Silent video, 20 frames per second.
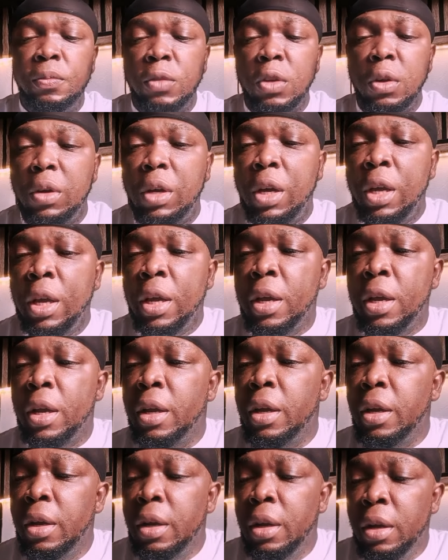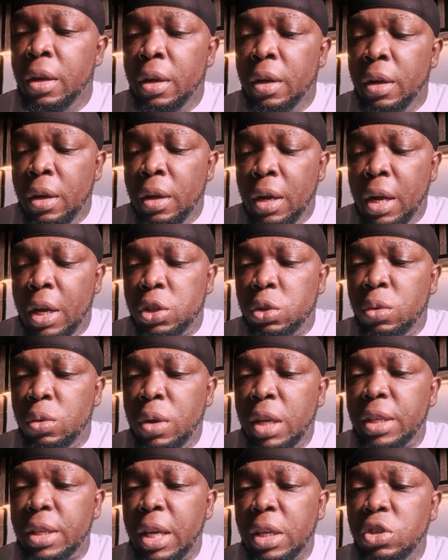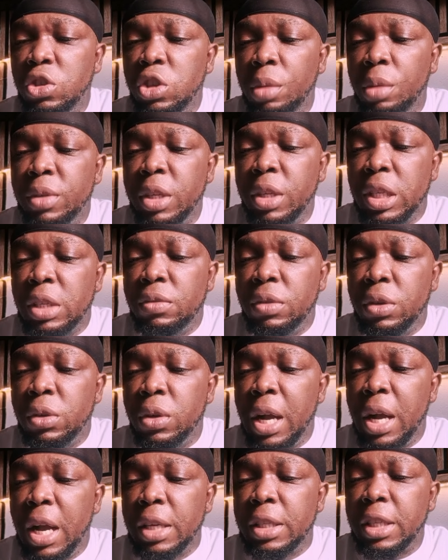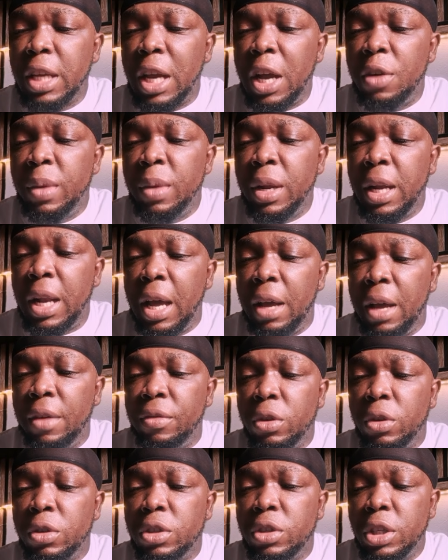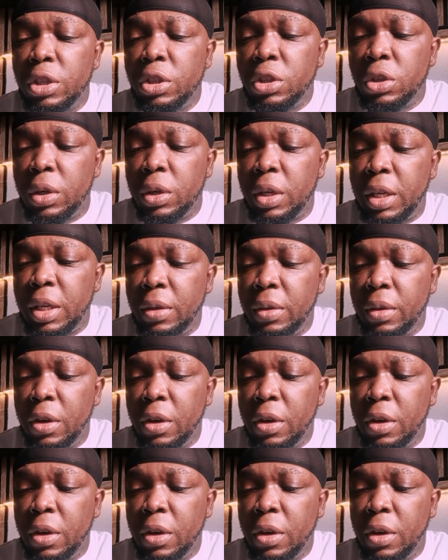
Okay, as soon as I drop this video, guys, I'll be live on TikTok.